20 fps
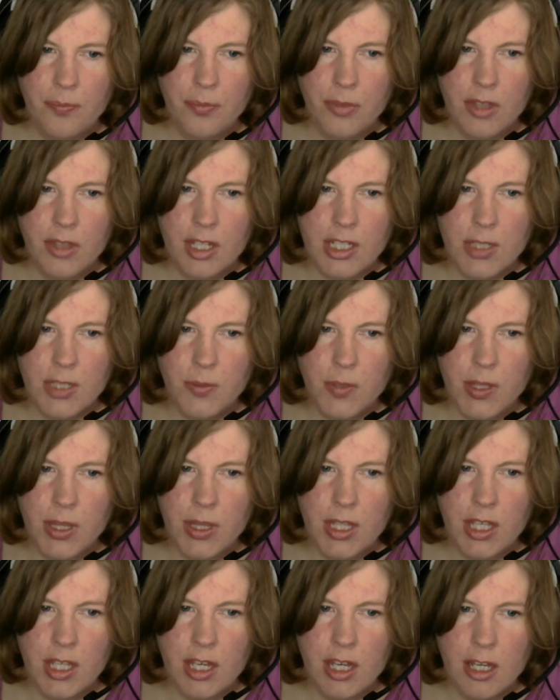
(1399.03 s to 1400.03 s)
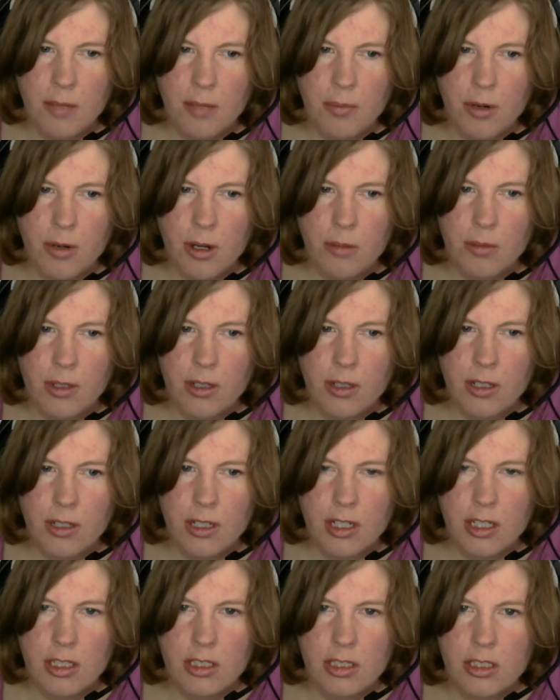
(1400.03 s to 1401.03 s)
That's one thing I could probably look
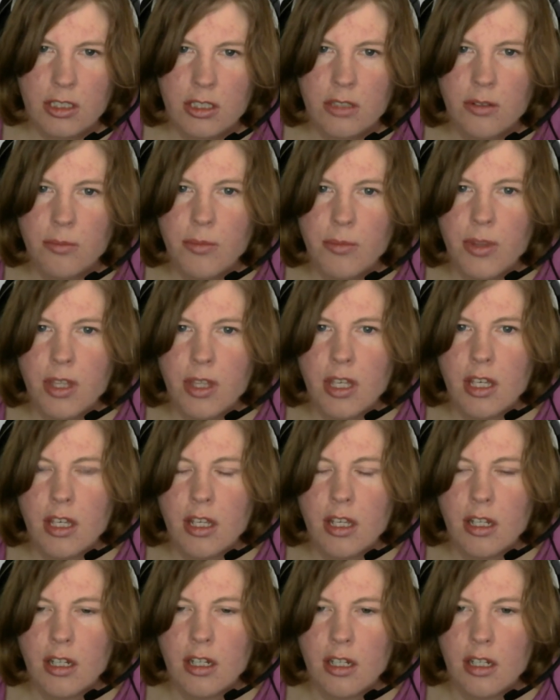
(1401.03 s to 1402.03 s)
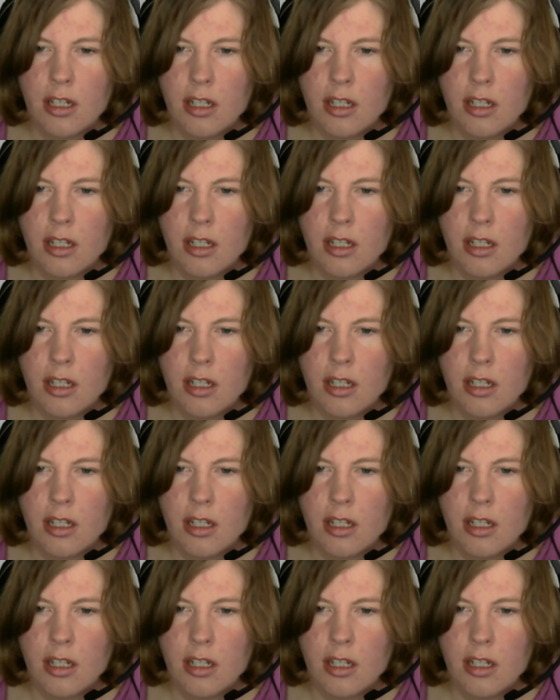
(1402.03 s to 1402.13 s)
into, I'm thinking.